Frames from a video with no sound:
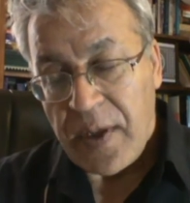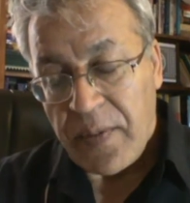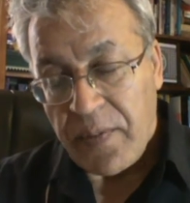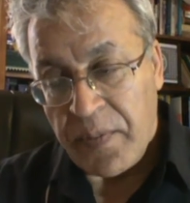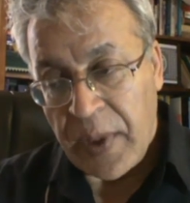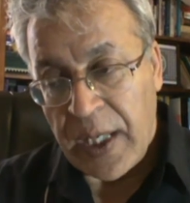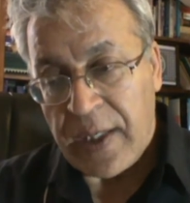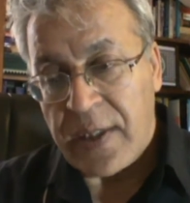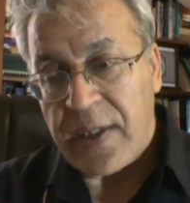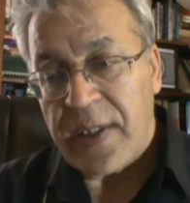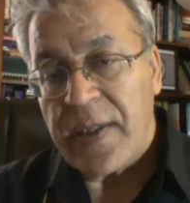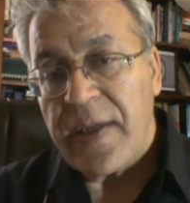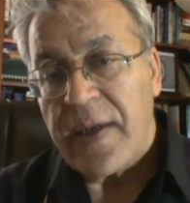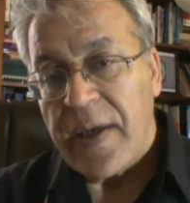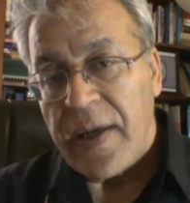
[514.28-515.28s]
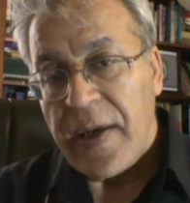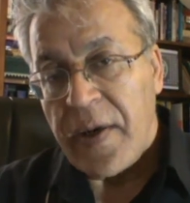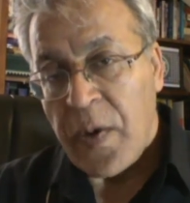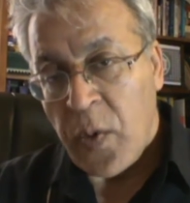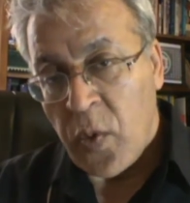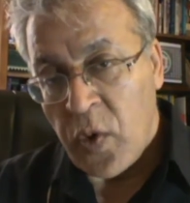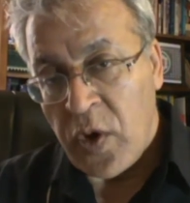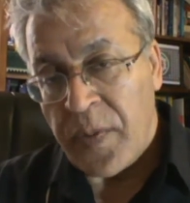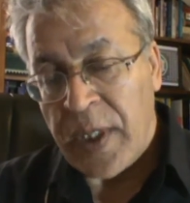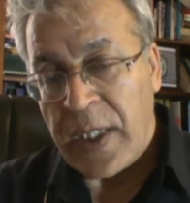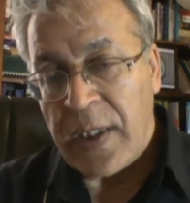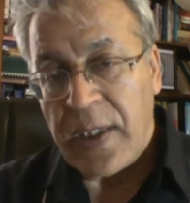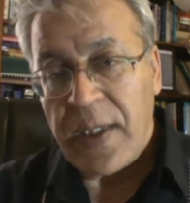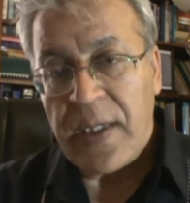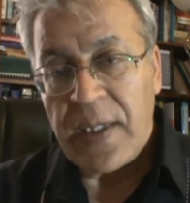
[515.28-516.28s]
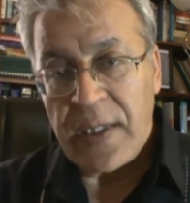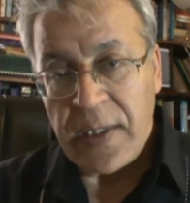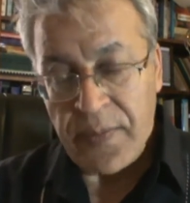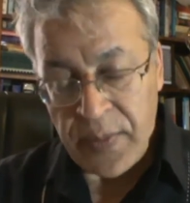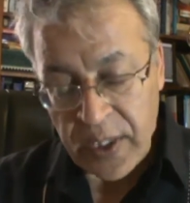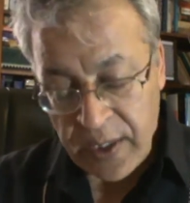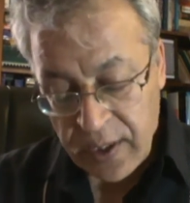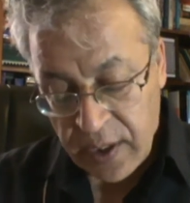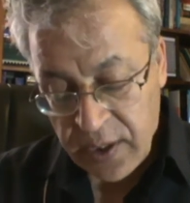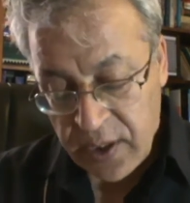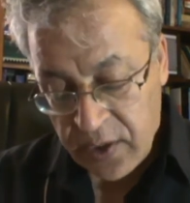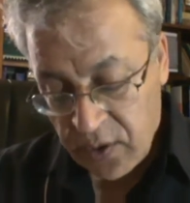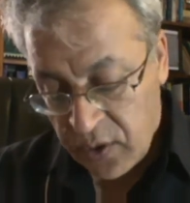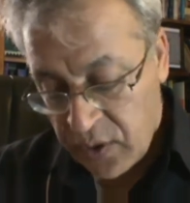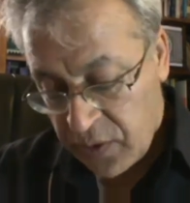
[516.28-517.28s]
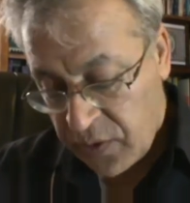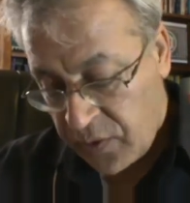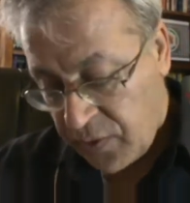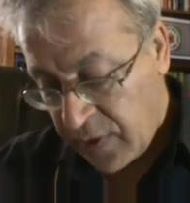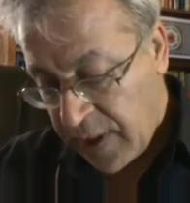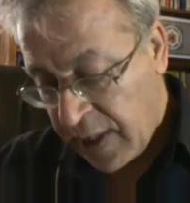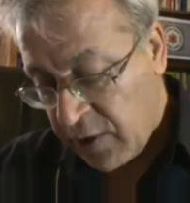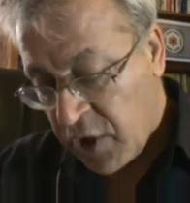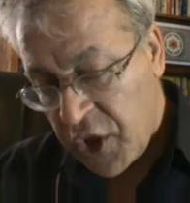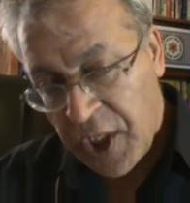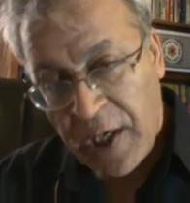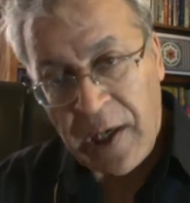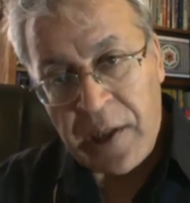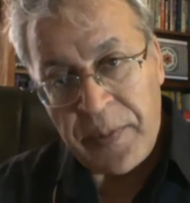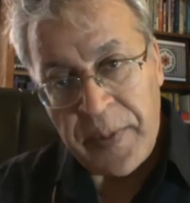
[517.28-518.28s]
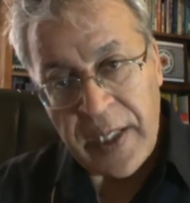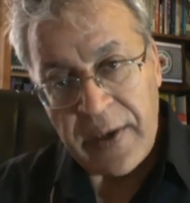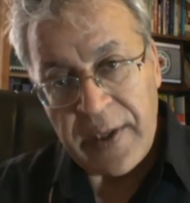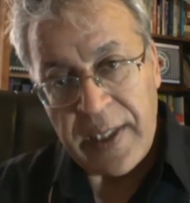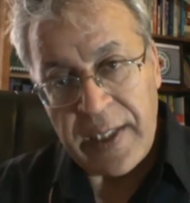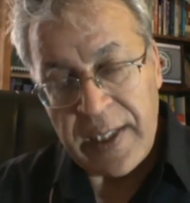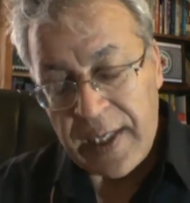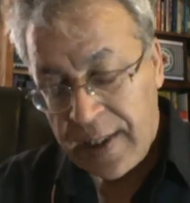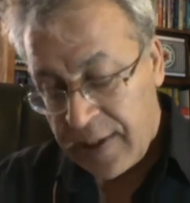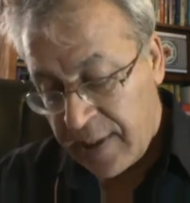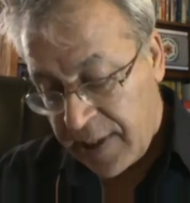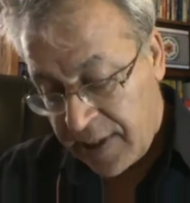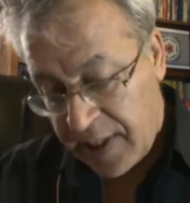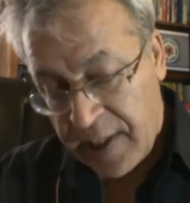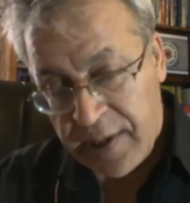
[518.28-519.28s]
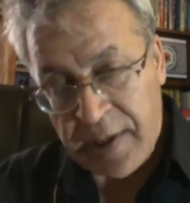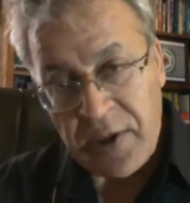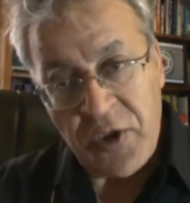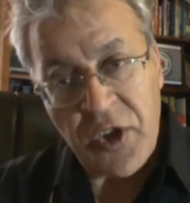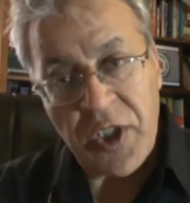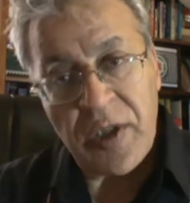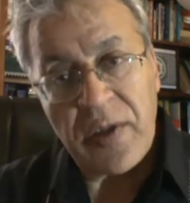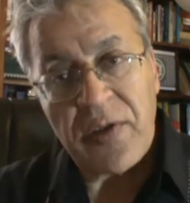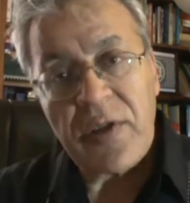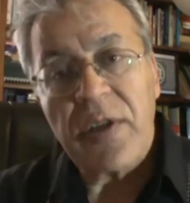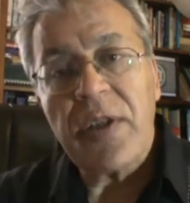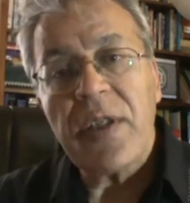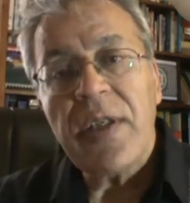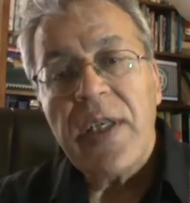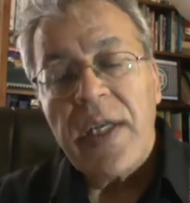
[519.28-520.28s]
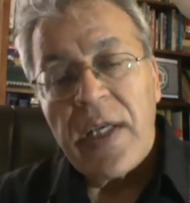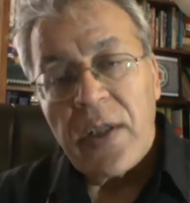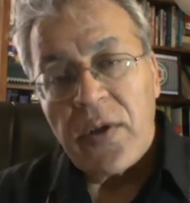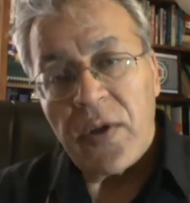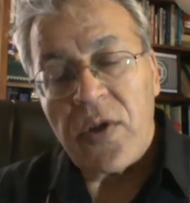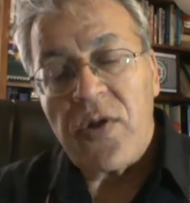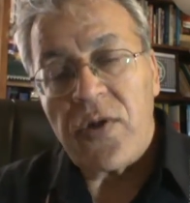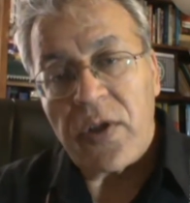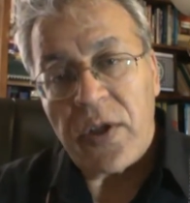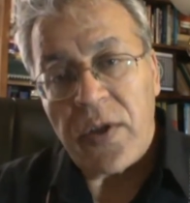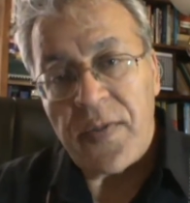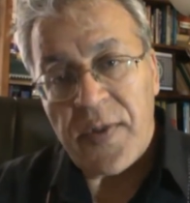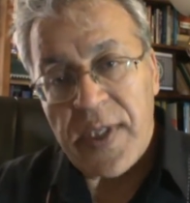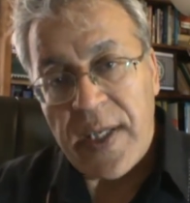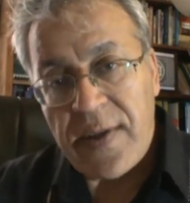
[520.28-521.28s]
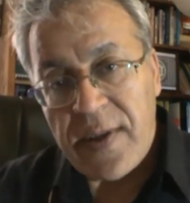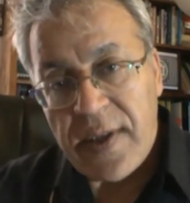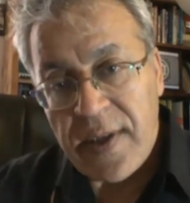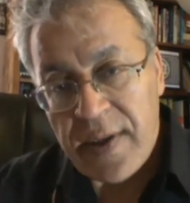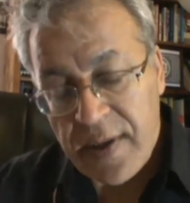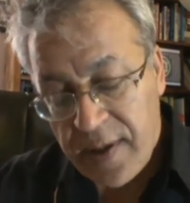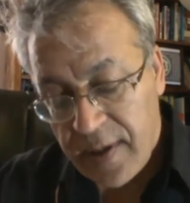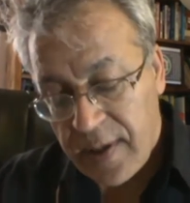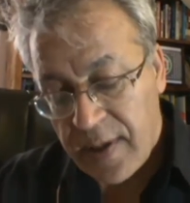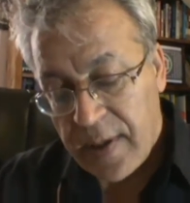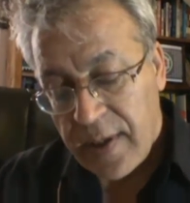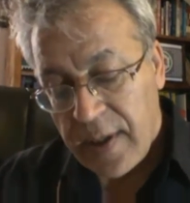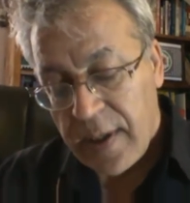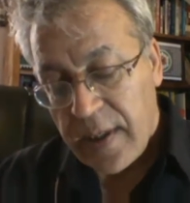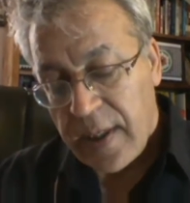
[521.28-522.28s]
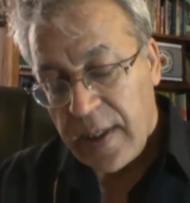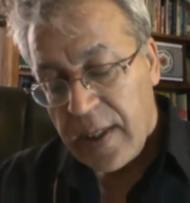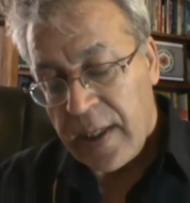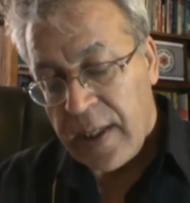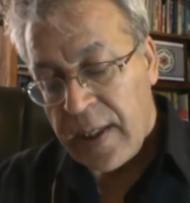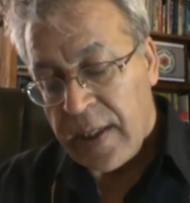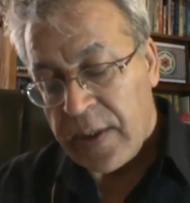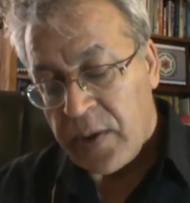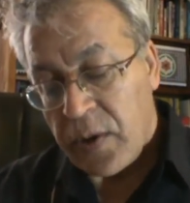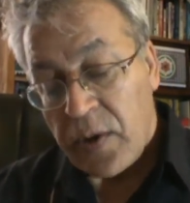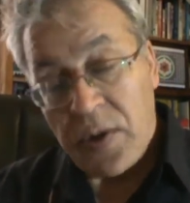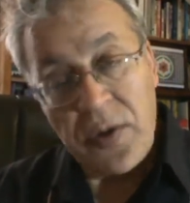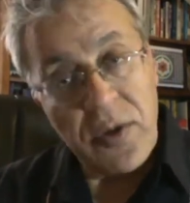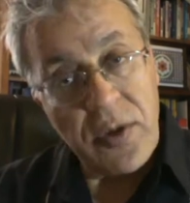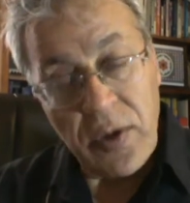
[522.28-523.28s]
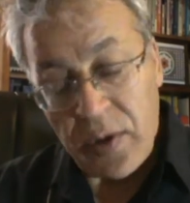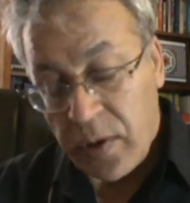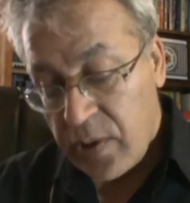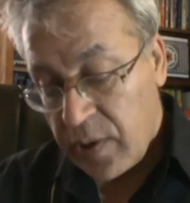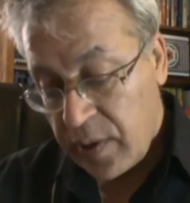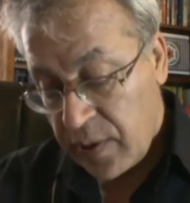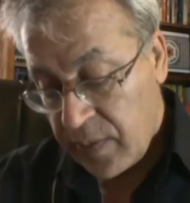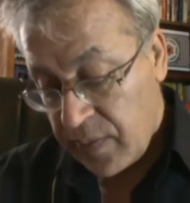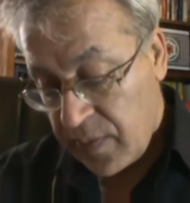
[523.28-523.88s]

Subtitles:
But women, because of their childbearing and caring children, those circumstances, and also